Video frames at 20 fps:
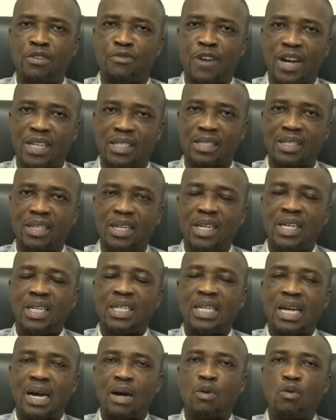fast.
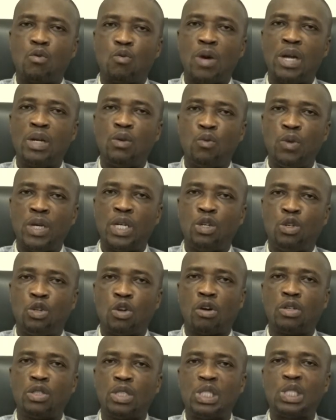That when we
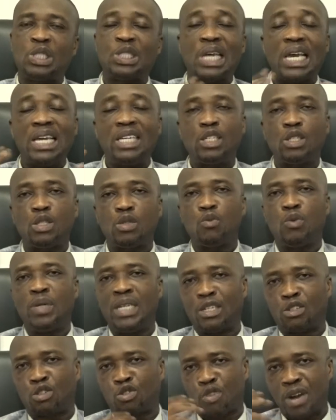don't change with
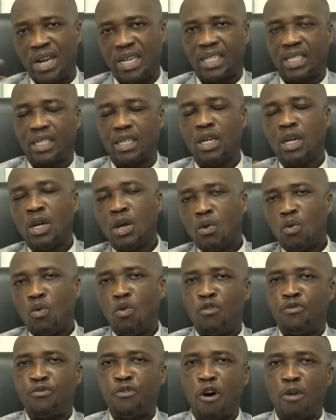the trend,
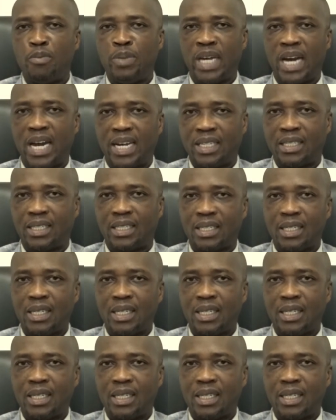we'll fall behind.